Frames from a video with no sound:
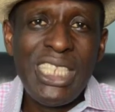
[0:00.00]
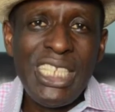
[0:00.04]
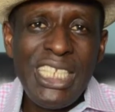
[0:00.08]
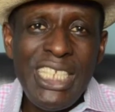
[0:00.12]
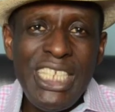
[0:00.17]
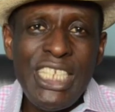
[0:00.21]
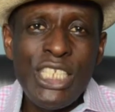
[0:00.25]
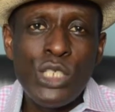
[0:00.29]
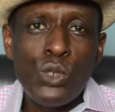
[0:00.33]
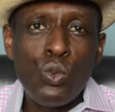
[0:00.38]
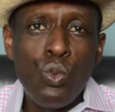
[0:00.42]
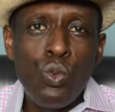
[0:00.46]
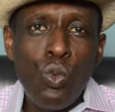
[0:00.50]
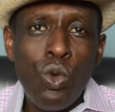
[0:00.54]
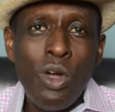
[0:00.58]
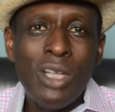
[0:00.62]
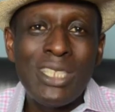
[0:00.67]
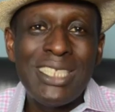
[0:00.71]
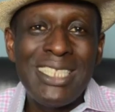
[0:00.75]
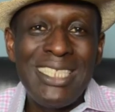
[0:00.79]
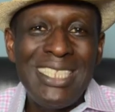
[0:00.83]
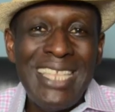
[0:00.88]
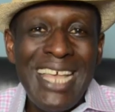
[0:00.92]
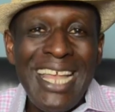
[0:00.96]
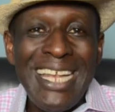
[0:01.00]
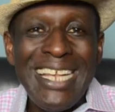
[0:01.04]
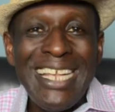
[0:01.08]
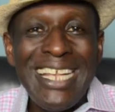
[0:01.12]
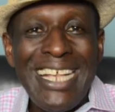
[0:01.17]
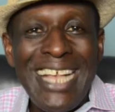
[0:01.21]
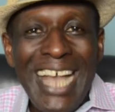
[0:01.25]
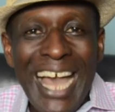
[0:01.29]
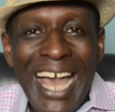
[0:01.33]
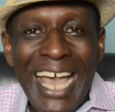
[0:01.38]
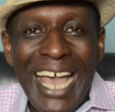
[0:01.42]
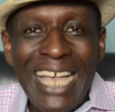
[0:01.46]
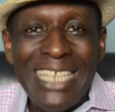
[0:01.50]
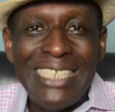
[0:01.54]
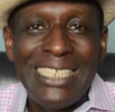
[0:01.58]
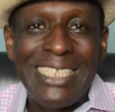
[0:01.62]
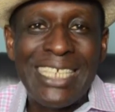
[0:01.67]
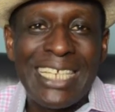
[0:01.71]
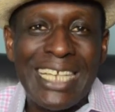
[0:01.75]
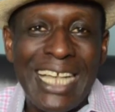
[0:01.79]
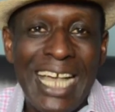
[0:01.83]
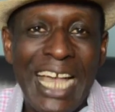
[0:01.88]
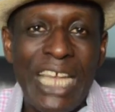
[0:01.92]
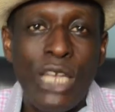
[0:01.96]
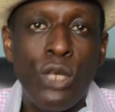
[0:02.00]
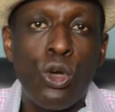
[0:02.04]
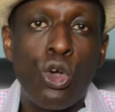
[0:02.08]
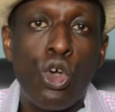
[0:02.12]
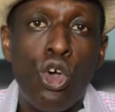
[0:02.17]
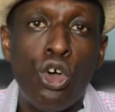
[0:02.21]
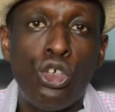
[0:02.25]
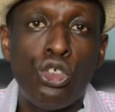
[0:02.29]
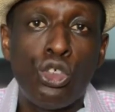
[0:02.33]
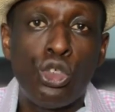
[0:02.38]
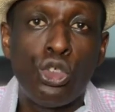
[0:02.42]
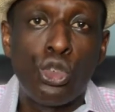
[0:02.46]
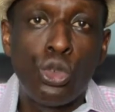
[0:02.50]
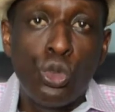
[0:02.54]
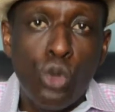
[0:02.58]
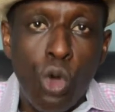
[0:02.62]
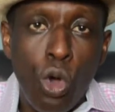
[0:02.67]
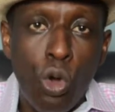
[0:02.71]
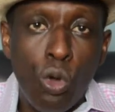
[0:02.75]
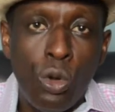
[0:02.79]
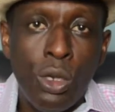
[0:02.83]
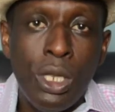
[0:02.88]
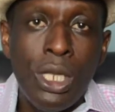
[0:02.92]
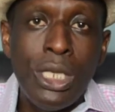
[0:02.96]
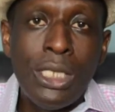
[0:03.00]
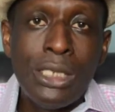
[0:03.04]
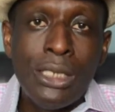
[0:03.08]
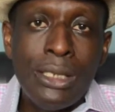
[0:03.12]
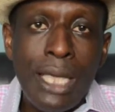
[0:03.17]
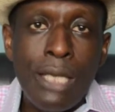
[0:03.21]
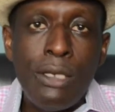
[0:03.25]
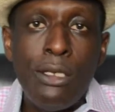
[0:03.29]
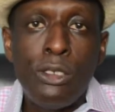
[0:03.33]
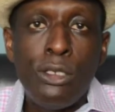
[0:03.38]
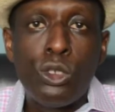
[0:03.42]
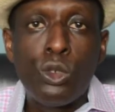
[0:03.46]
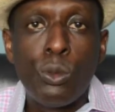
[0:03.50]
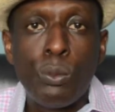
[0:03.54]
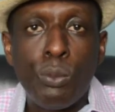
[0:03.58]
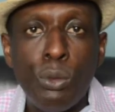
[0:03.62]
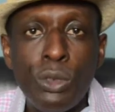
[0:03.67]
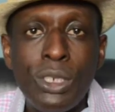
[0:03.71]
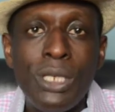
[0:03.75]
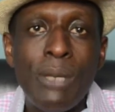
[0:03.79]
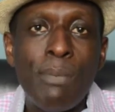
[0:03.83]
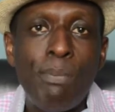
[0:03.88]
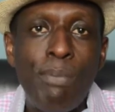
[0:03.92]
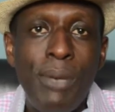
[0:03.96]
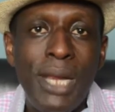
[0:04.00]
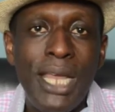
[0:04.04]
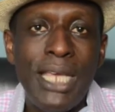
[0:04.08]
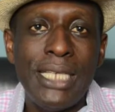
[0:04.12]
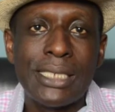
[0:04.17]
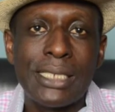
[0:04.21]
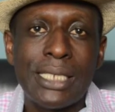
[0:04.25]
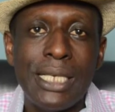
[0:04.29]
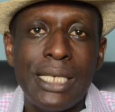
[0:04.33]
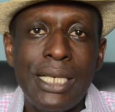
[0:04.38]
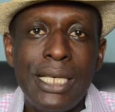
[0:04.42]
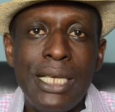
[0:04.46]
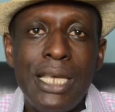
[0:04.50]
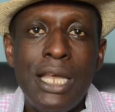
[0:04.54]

is what then guides the kind of control that you need to put in place